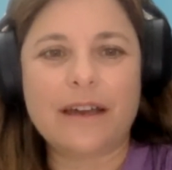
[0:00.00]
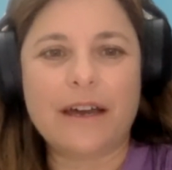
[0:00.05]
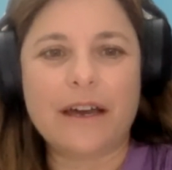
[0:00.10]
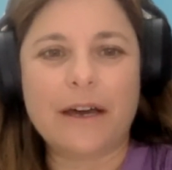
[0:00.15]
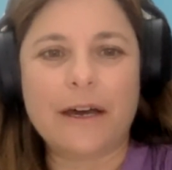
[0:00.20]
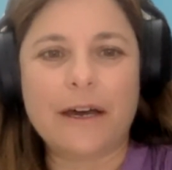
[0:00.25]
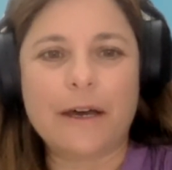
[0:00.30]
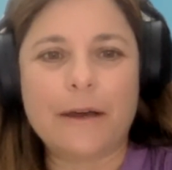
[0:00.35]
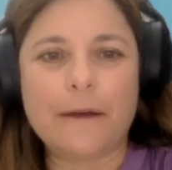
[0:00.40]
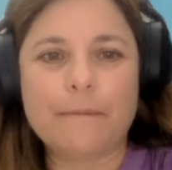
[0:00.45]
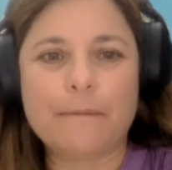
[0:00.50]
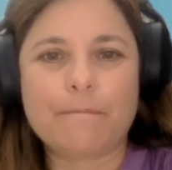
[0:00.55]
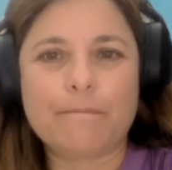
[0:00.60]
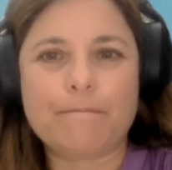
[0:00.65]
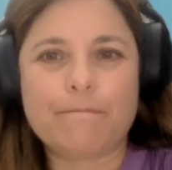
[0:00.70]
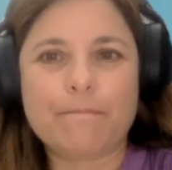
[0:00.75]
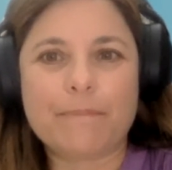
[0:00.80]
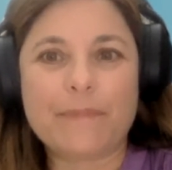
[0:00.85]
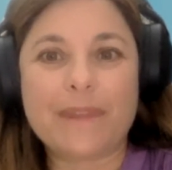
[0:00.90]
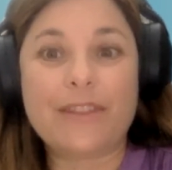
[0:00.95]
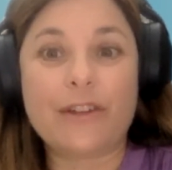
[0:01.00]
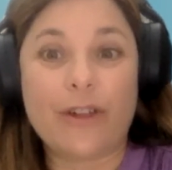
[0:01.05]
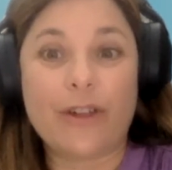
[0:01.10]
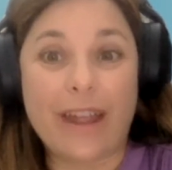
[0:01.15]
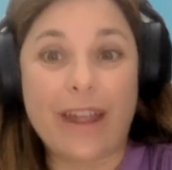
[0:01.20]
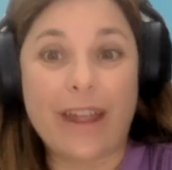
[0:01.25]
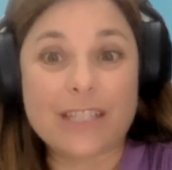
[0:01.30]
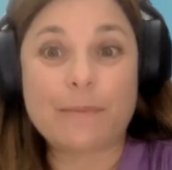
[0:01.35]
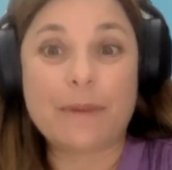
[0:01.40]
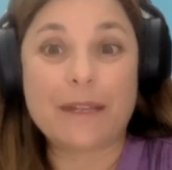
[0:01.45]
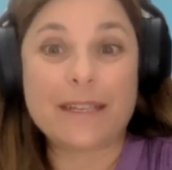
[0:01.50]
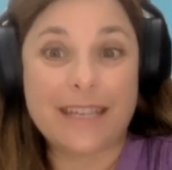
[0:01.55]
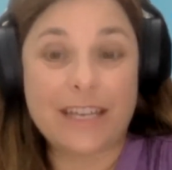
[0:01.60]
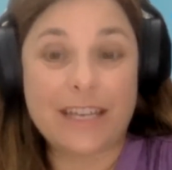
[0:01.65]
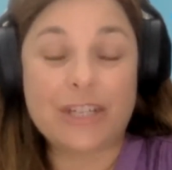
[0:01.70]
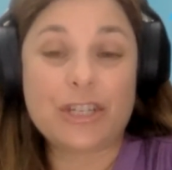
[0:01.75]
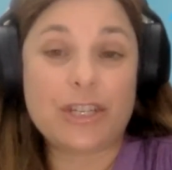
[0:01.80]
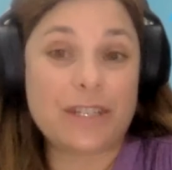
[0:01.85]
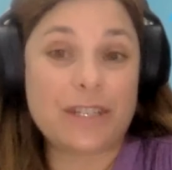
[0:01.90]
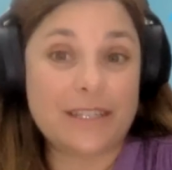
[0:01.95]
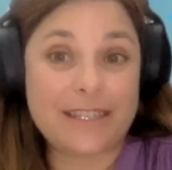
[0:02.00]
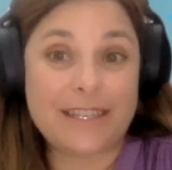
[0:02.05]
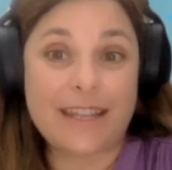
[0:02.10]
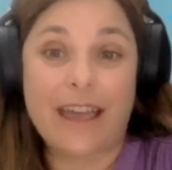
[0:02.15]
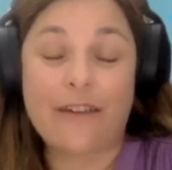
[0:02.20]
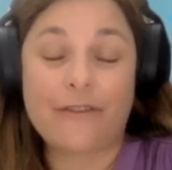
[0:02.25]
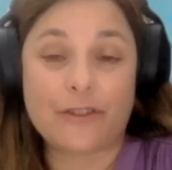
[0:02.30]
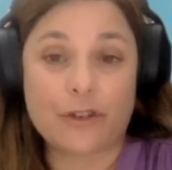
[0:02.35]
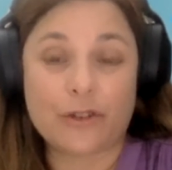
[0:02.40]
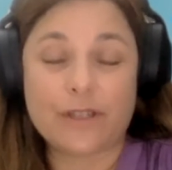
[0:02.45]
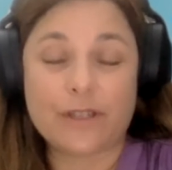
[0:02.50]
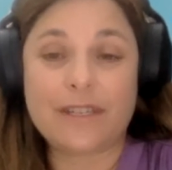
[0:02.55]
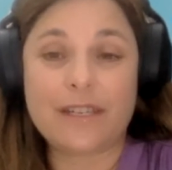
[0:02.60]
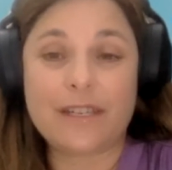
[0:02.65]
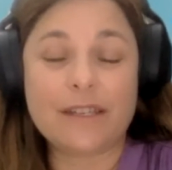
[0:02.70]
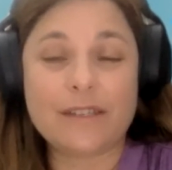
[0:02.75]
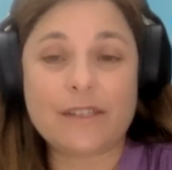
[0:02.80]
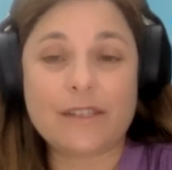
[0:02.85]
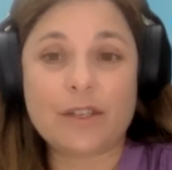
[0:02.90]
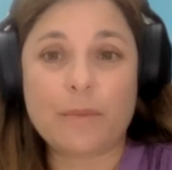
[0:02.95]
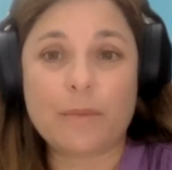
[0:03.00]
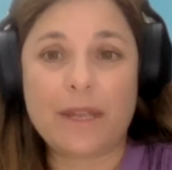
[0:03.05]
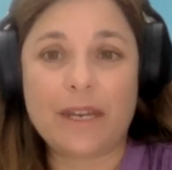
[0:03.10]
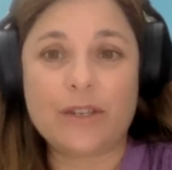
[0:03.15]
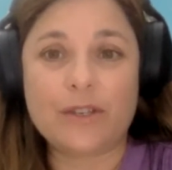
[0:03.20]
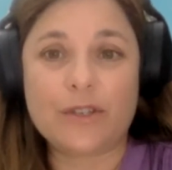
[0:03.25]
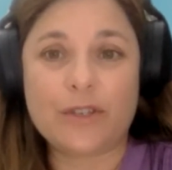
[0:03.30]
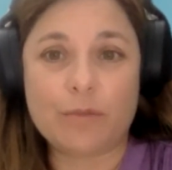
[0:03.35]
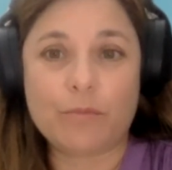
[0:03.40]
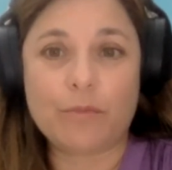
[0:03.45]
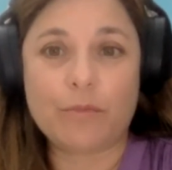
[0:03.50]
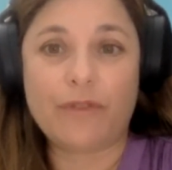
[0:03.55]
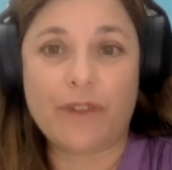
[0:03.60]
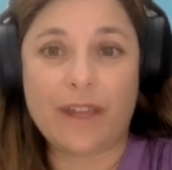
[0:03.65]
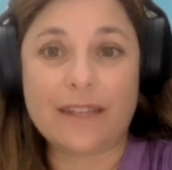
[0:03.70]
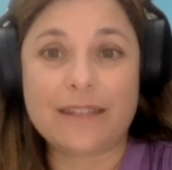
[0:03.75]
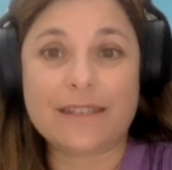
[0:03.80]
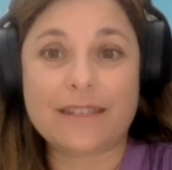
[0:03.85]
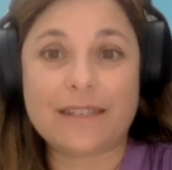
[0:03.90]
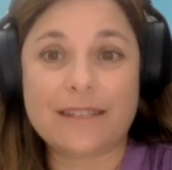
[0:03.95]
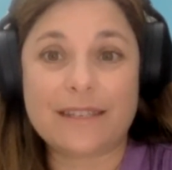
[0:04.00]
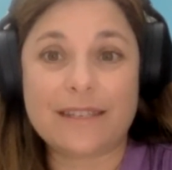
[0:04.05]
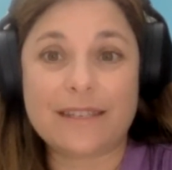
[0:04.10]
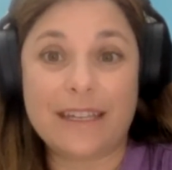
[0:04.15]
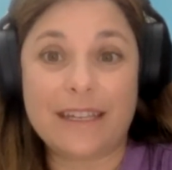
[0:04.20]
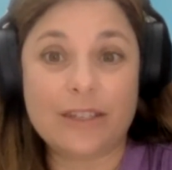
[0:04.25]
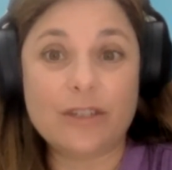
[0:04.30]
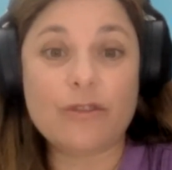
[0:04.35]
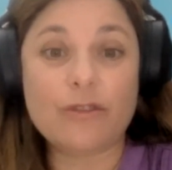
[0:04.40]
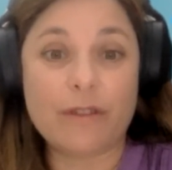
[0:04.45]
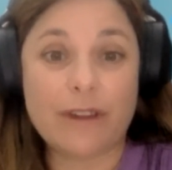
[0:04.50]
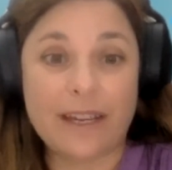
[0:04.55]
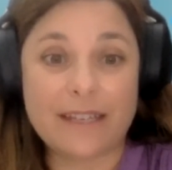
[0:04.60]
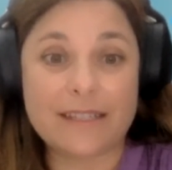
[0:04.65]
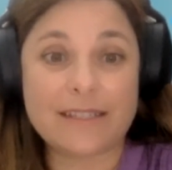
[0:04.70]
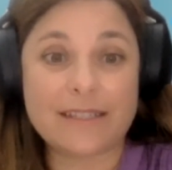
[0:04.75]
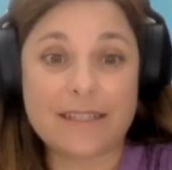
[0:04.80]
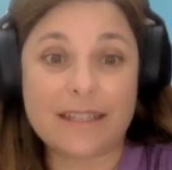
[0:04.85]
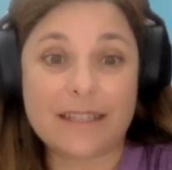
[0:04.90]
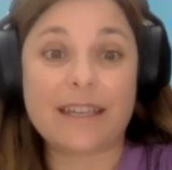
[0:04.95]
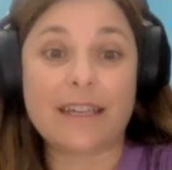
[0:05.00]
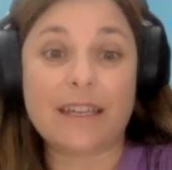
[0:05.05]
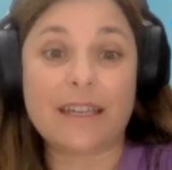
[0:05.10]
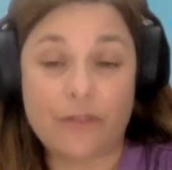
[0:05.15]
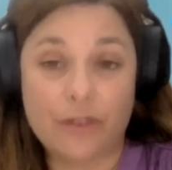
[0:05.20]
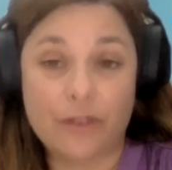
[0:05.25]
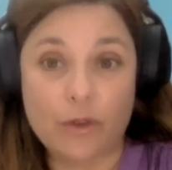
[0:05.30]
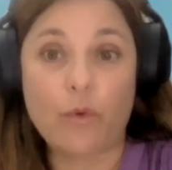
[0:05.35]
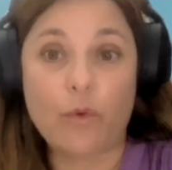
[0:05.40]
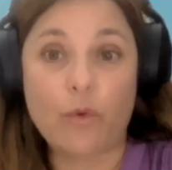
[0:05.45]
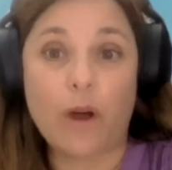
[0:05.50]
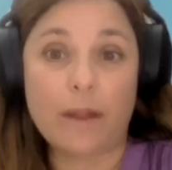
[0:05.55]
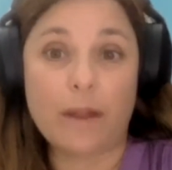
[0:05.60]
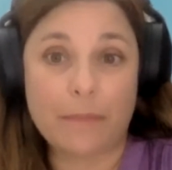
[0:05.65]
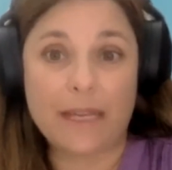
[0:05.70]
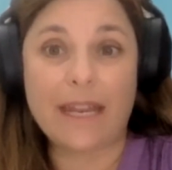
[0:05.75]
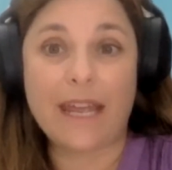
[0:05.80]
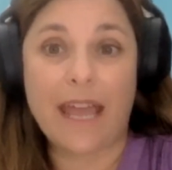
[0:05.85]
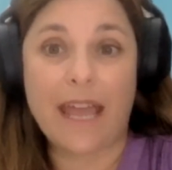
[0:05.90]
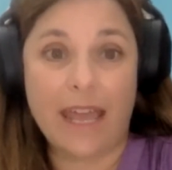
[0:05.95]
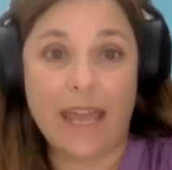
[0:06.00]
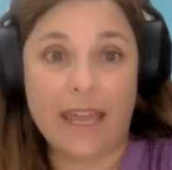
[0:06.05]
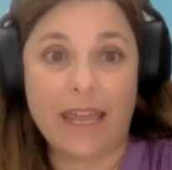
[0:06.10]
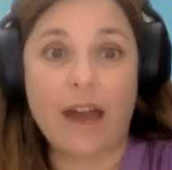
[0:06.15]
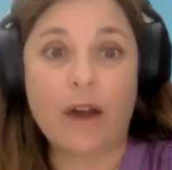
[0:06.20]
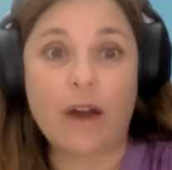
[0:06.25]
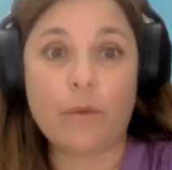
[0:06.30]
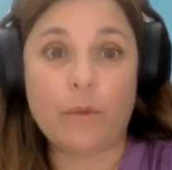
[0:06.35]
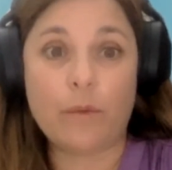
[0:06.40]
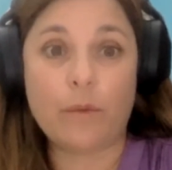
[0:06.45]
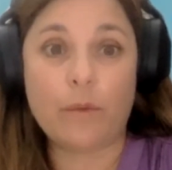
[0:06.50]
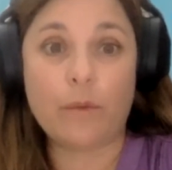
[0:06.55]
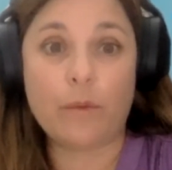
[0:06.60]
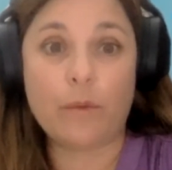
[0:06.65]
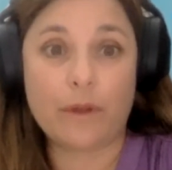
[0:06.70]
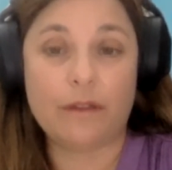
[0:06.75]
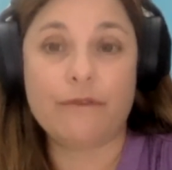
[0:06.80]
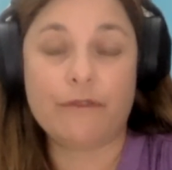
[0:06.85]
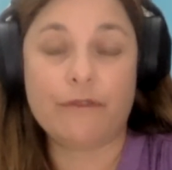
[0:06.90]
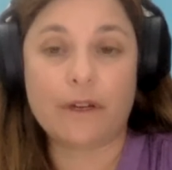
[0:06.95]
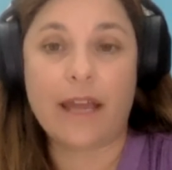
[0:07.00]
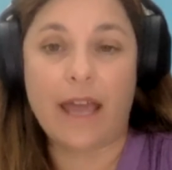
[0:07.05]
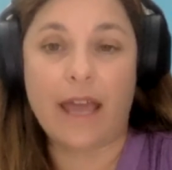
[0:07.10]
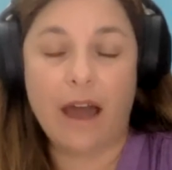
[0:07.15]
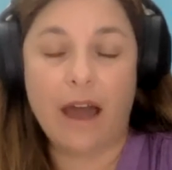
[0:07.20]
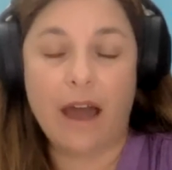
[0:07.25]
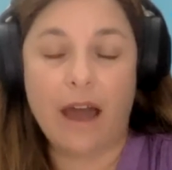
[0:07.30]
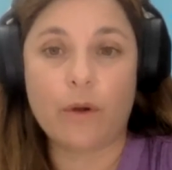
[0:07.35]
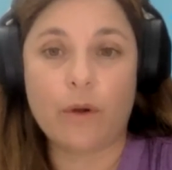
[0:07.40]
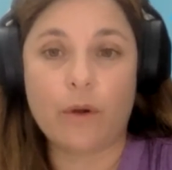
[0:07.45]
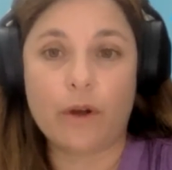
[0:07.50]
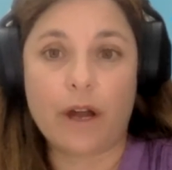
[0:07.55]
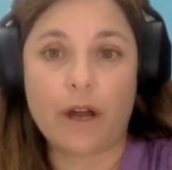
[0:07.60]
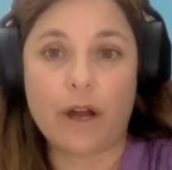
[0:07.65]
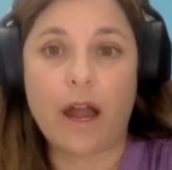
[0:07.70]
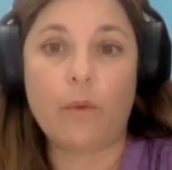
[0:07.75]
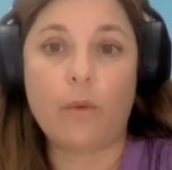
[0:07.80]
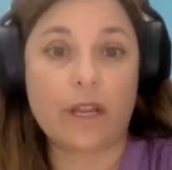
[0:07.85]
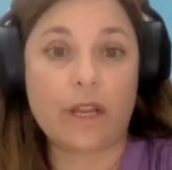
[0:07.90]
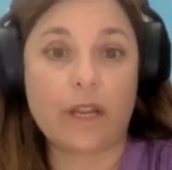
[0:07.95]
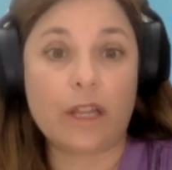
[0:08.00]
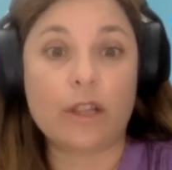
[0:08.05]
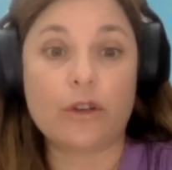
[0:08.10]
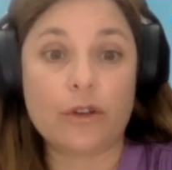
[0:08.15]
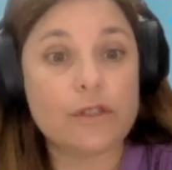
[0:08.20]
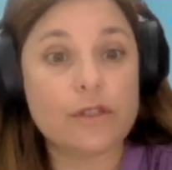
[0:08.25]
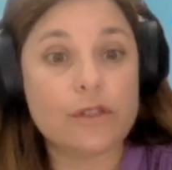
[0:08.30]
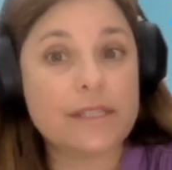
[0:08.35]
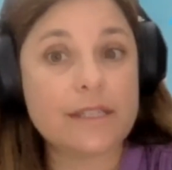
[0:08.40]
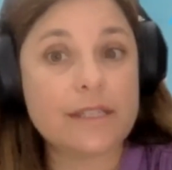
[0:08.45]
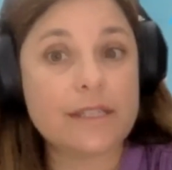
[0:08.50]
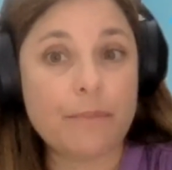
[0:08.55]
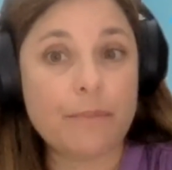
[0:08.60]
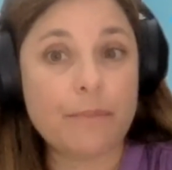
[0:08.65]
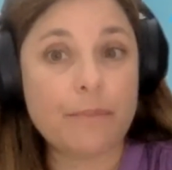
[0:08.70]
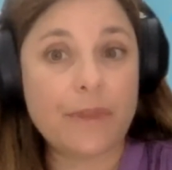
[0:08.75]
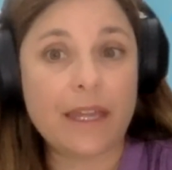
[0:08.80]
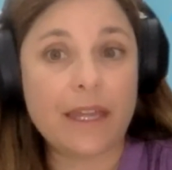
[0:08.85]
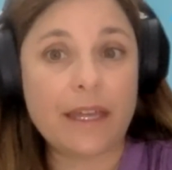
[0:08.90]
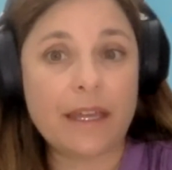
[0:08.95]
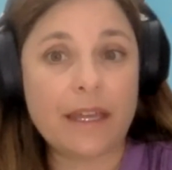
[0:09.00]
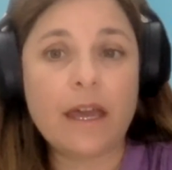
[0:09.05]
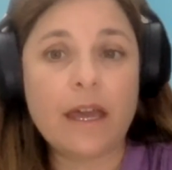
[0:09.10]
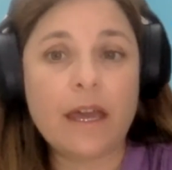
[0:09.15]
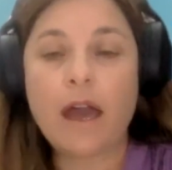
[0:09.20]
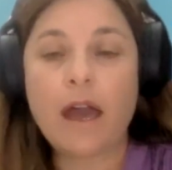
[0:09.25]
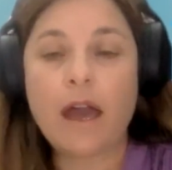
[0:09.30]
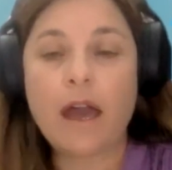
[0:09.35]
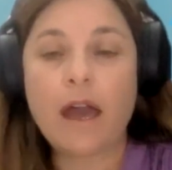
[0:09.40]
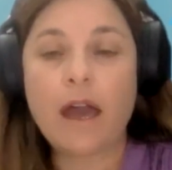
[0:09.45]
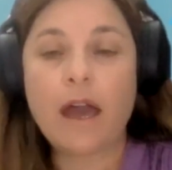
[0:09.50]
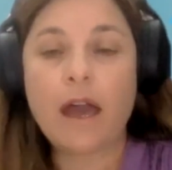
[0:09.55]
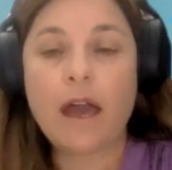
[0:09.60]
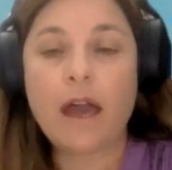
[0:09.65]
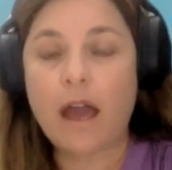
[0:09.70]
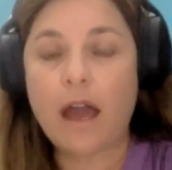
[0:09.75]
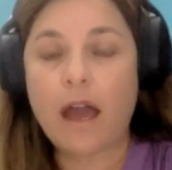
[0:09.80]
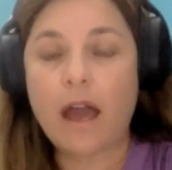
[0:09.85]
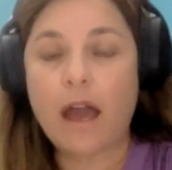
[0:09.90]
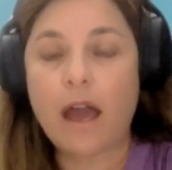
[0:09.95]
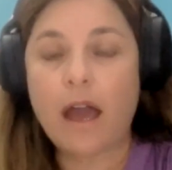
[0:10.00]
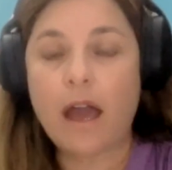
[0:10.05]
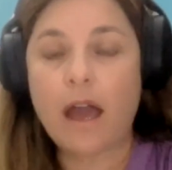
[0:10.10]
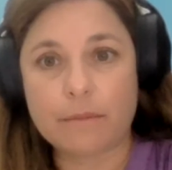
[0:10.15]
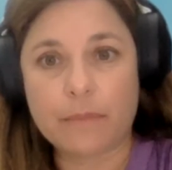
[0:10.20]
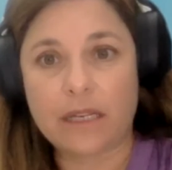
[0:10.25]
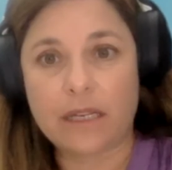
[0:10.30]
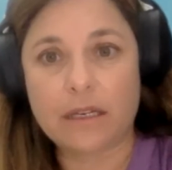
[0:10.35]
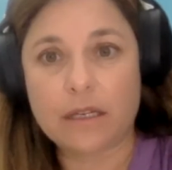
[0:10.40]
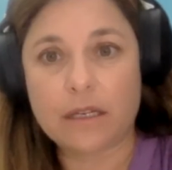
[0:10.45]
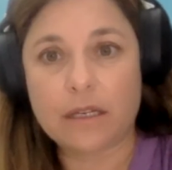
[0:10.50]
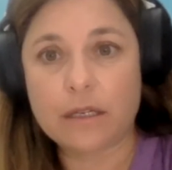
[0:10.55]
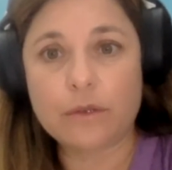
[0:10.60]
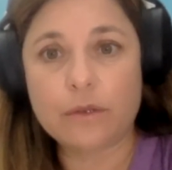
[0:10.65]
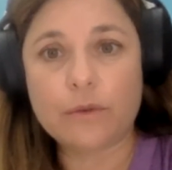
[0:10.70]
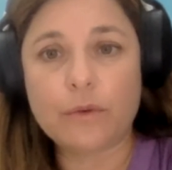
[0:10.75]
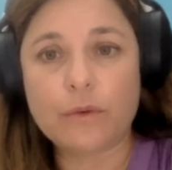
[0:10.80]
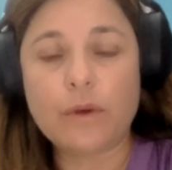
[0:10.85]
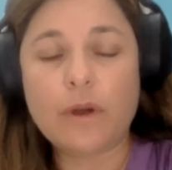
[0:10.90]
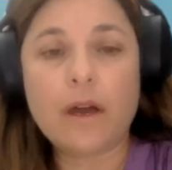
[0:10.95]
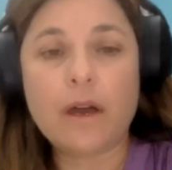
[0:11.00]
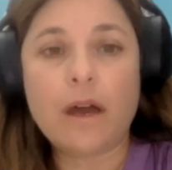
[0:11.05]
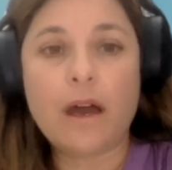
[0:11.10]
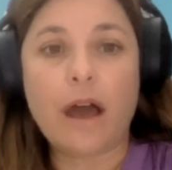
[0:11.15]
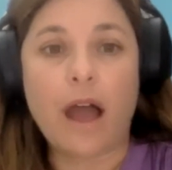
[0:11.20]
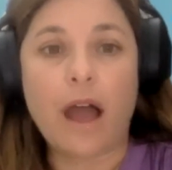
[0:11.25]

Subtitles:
Their expectations after seeing so many Zoom events increased. Like, if you want me to hang out with you for an hour, I want to learn something. I want to meet somebody new.